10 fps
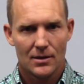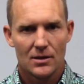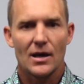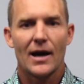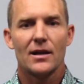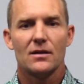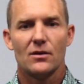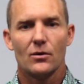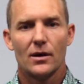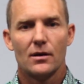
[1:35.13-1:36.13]
So how do you
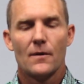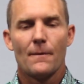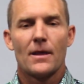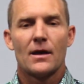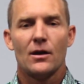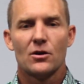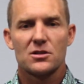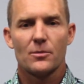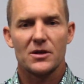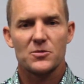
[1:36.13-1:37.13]
do it? Here's
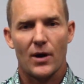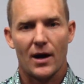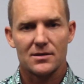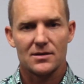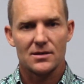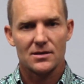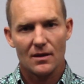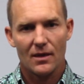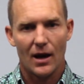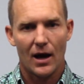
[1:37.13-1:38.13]
the best practices
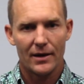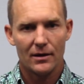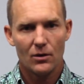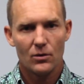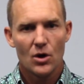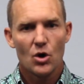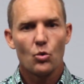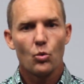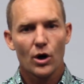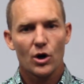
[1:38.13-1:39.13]
that I know.
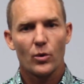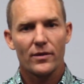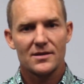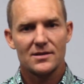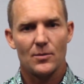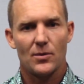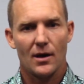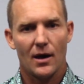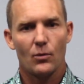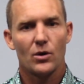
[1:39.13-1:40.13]
Work with a
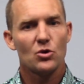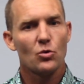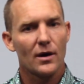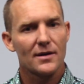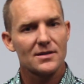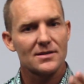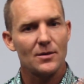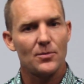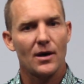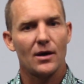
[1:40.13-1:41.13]
CPA. What you want is a
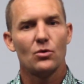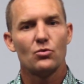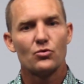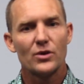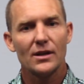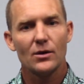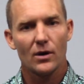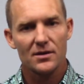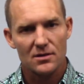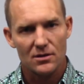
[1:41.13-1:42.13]
CPA who really
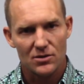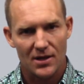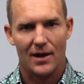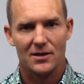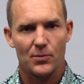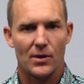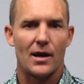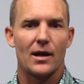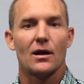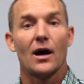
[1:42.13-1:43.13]
wants to do tax
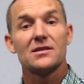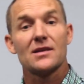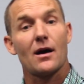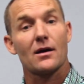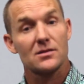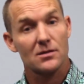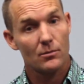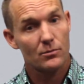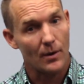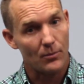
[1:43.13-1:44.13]
planning, not tax
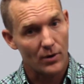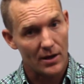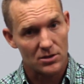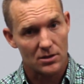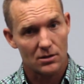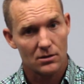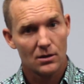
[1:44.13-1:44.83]
preparation.